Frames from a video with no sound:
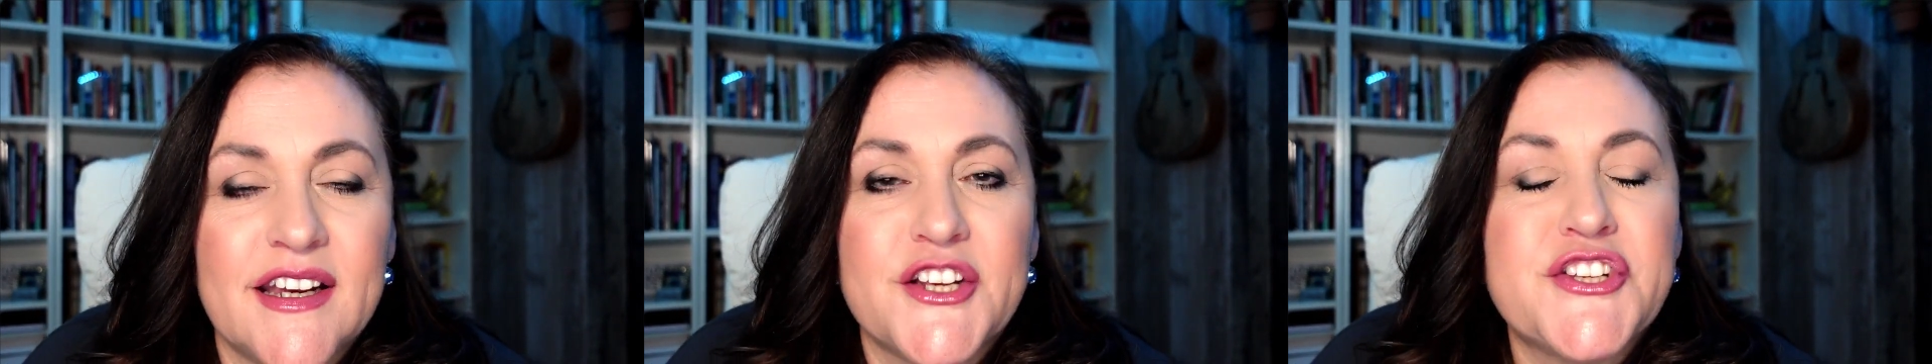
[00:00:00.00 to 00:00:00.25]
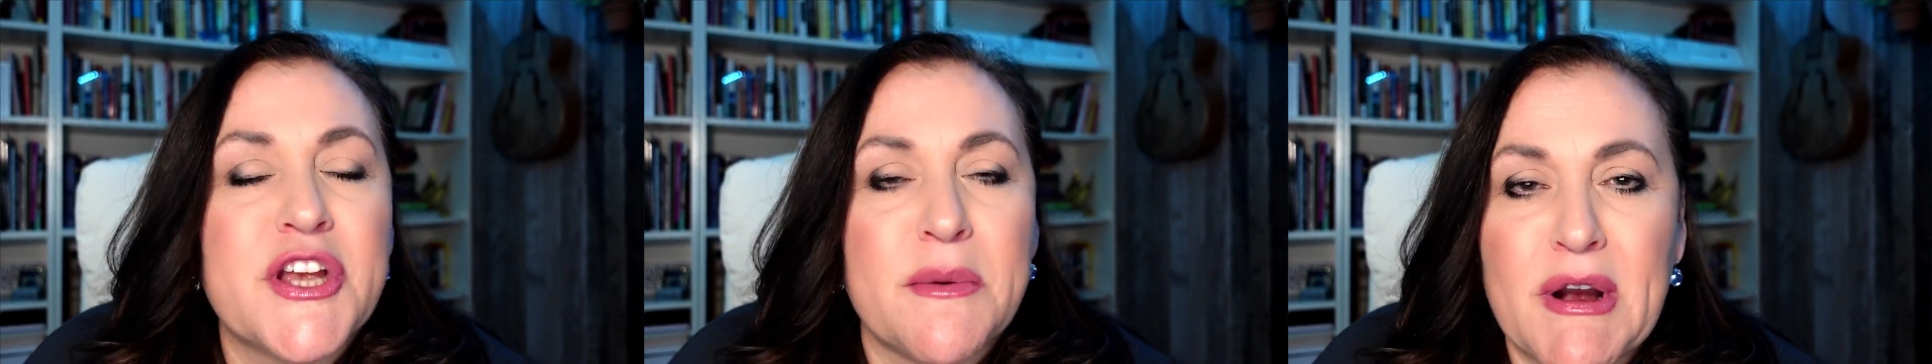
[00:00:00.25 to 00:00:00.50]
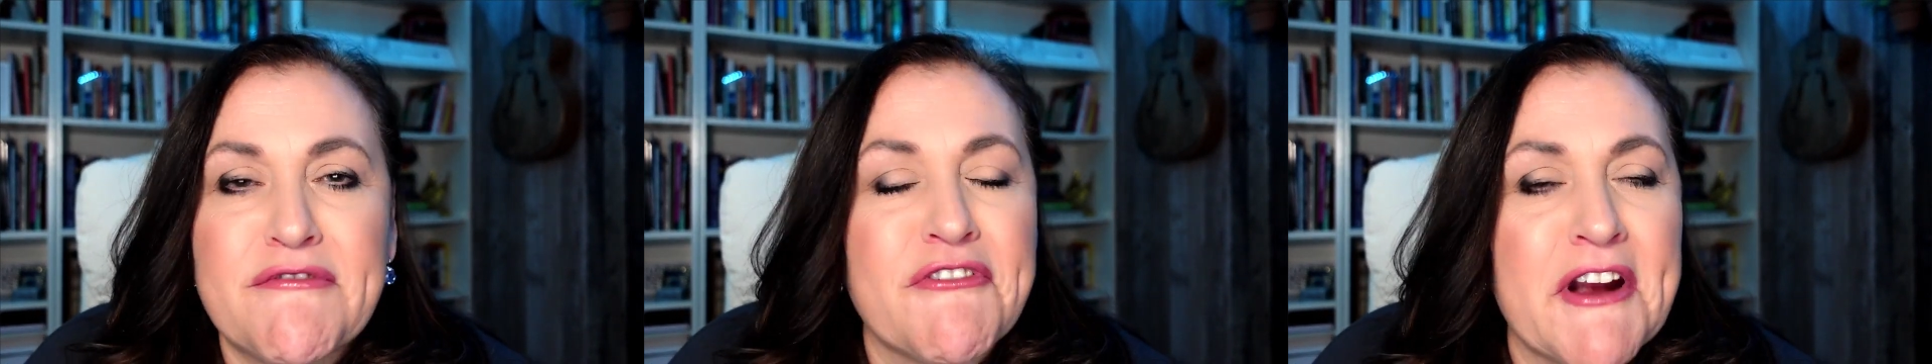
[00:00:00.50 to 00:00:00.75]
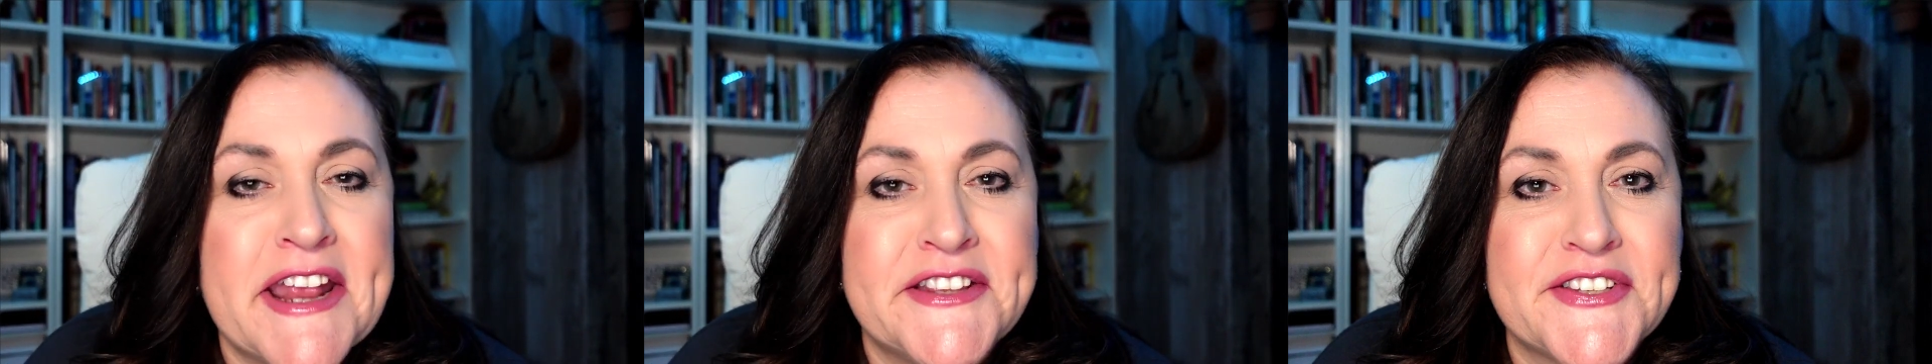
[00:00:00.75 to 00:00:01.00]
So my
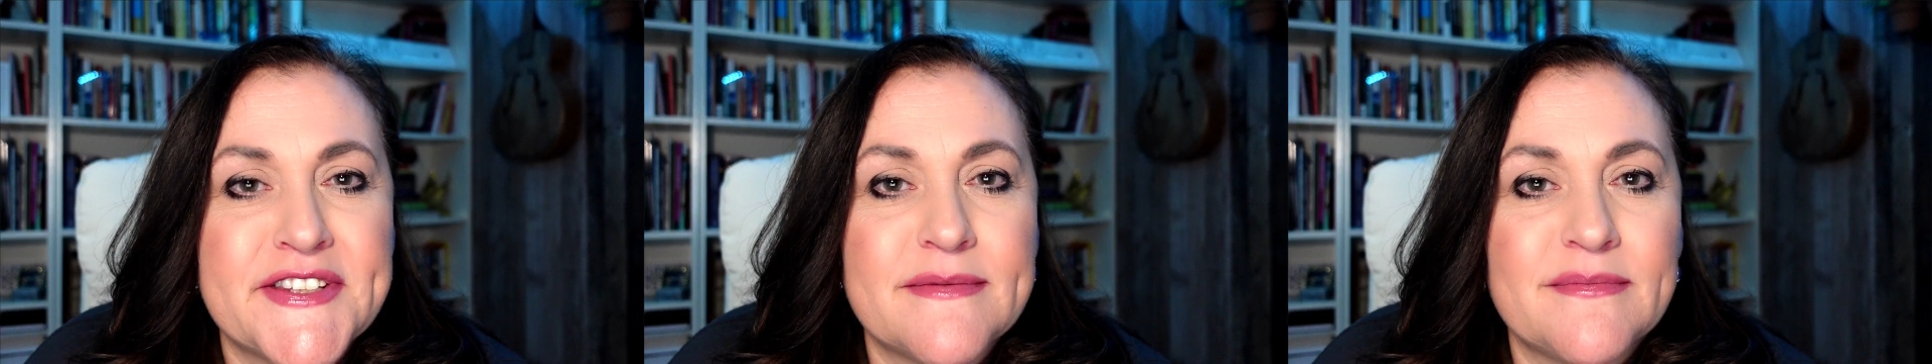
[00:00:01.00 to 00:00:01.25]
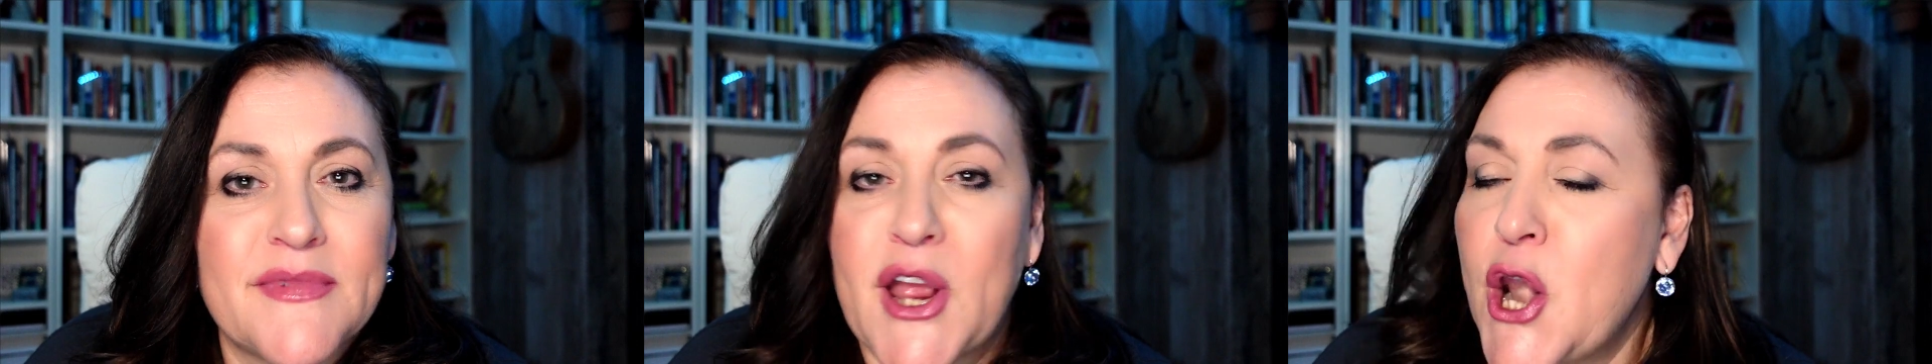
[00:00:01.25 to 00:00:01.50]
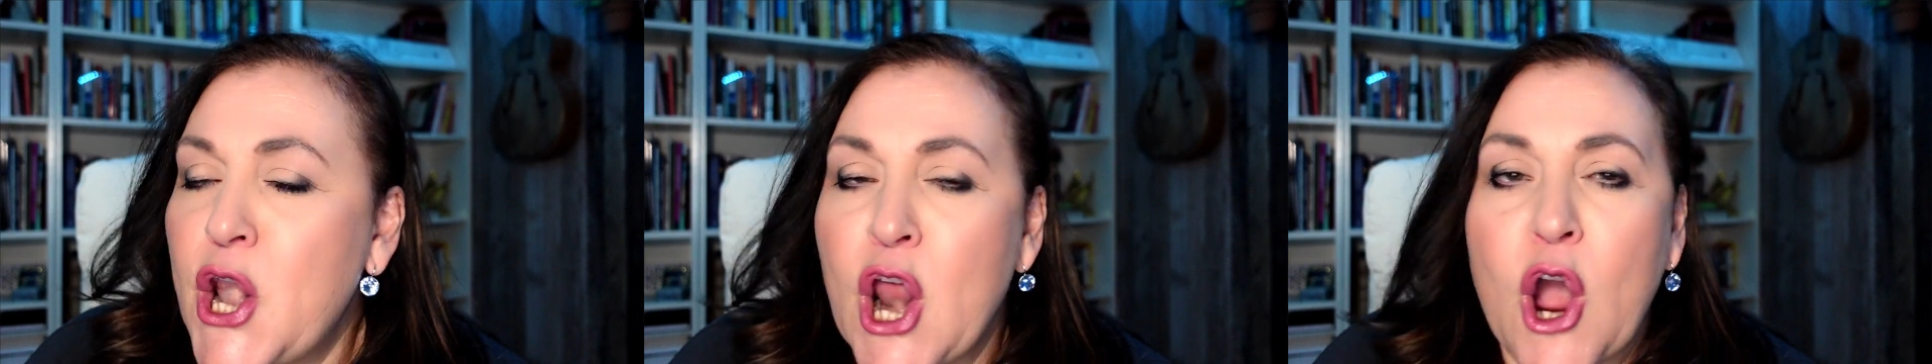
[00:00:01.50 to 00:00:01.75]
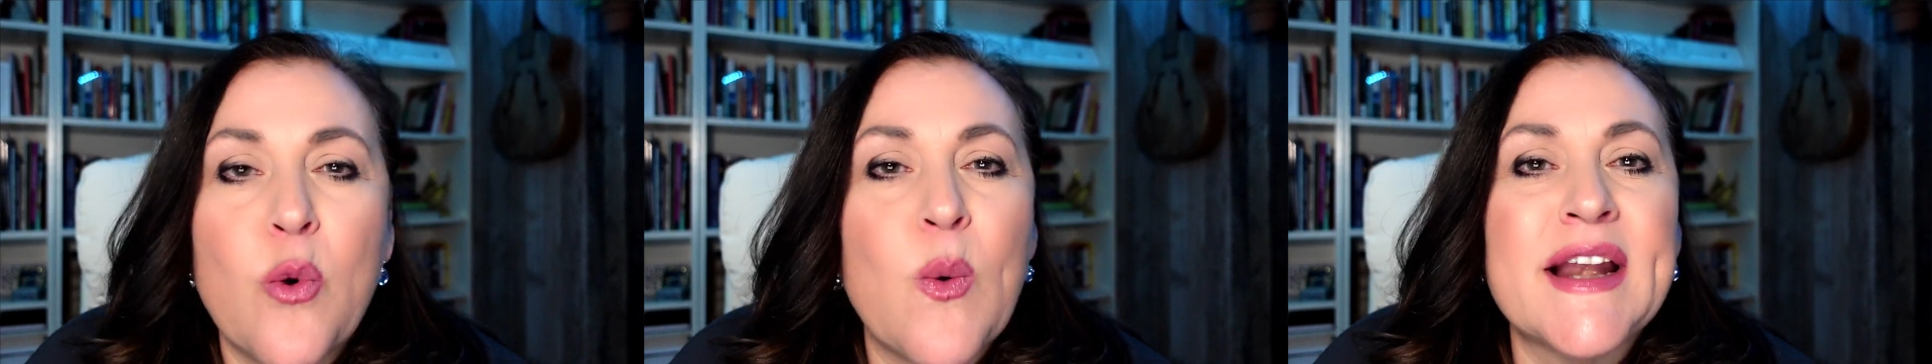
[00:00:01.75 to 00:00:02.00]
friends,
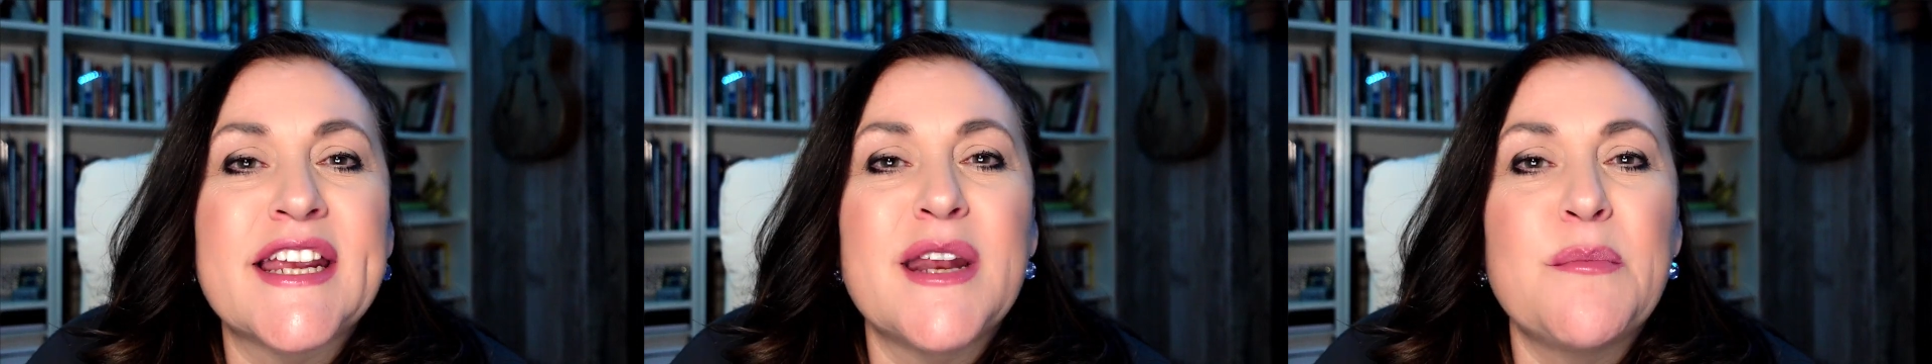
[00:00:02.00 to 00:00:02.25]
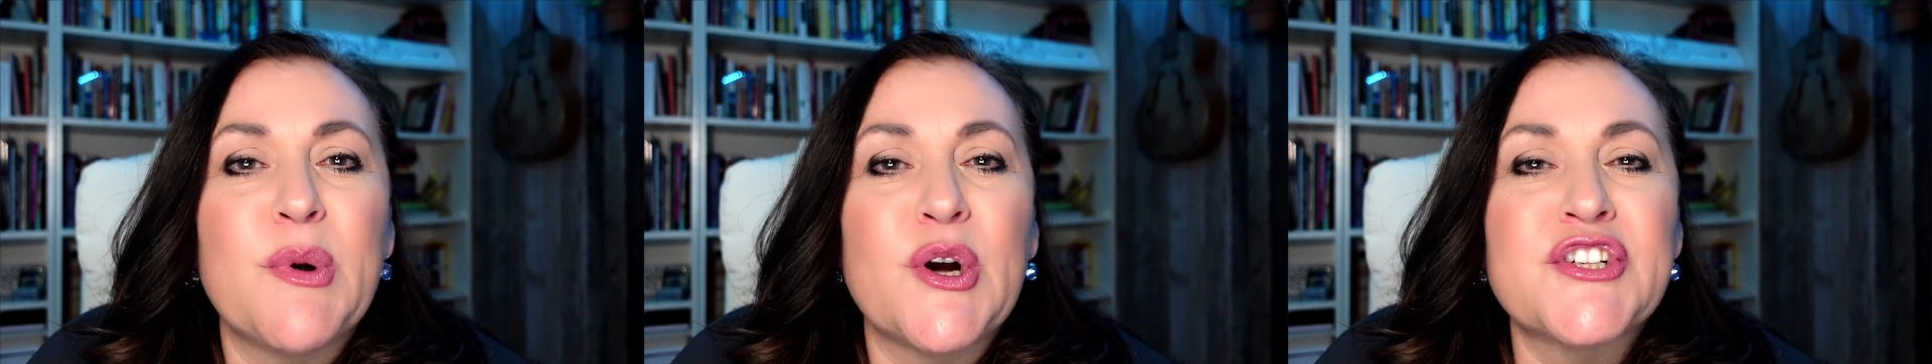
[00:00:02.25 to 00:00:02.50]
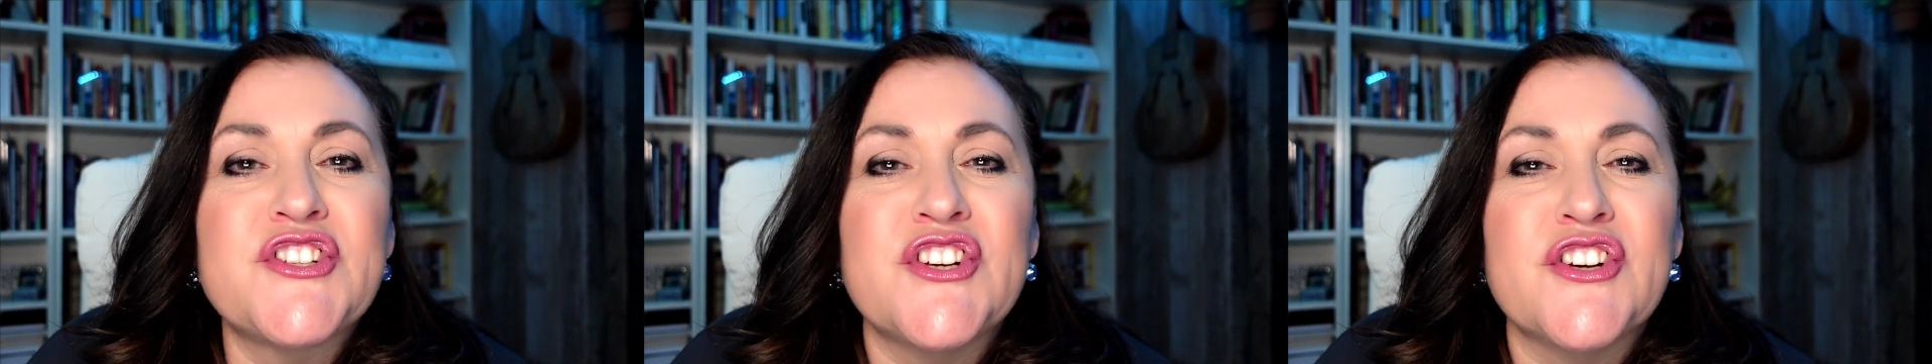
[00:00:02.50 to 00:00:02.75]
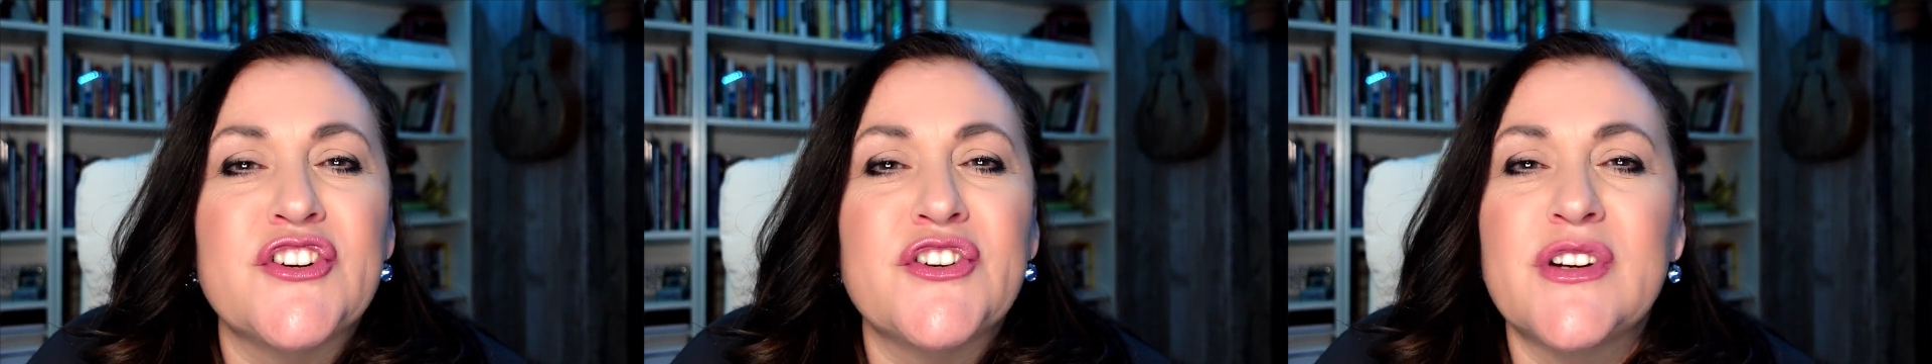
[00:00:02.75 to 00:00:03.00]
no one can box
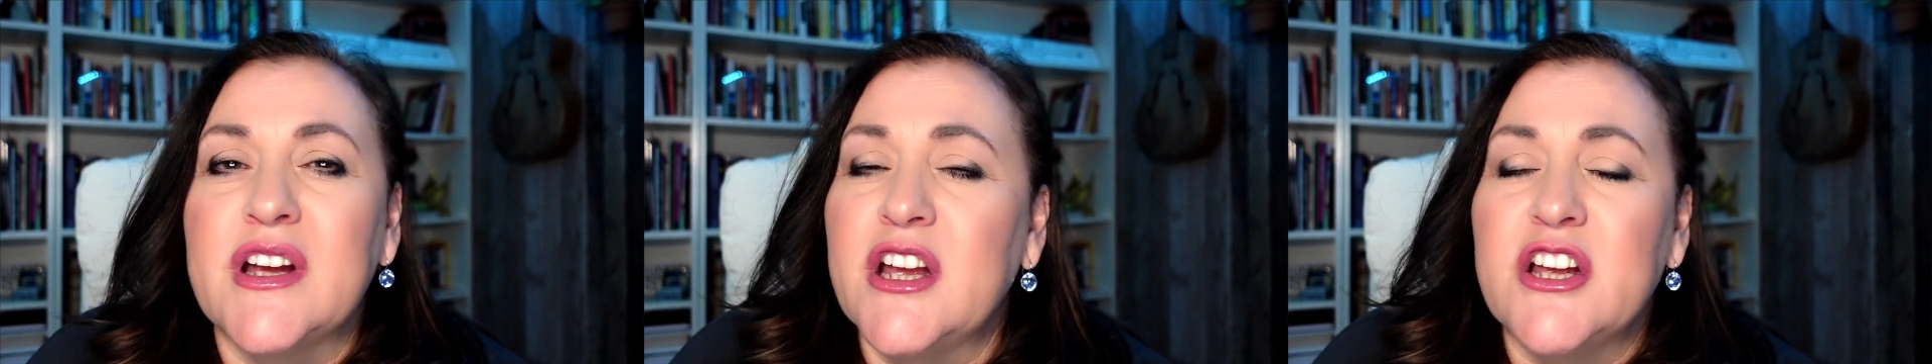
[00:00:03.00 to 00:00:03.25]
you.